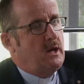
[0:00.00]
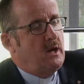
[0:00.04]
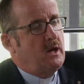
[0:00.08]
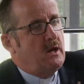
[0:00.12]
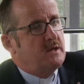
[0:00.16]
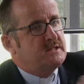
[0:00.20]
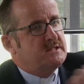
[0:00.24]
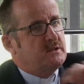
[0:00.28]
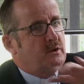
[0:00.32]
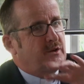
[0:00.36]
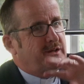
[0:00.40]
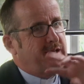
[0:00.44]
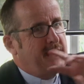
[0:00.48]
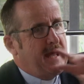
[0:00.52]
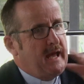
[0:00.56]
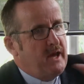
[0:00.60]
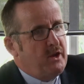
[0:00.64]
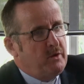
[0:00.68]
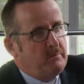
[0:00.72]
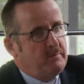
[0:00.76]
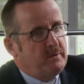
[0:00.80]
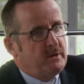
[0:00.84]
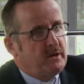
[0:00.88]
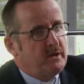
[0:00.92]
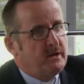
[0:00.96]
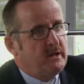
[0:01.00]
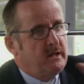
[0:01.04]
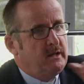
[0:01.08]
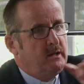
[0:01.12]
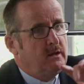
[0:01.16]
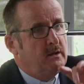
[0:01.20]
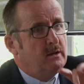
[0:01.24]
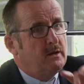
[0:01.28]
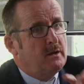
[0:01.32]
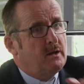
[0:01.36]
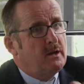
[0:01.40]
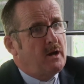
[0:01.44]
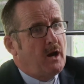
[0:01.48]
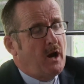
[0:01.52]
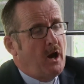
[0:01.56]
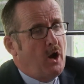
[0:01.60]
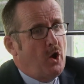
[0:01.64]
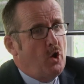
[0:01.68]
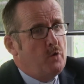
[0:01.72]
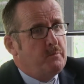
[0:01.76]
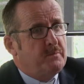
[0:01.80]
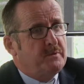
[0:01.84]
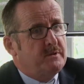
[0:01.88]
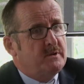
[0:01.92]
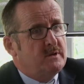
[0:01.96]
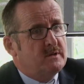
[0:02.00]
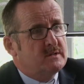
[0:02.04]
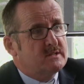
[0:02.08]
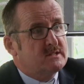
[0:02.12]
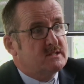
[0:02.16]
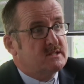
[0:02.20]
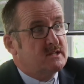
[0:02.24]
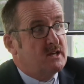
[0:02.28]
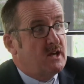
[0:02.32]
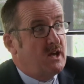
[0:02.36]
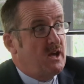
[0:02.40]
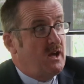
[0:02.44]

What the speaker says: So accountability, openness,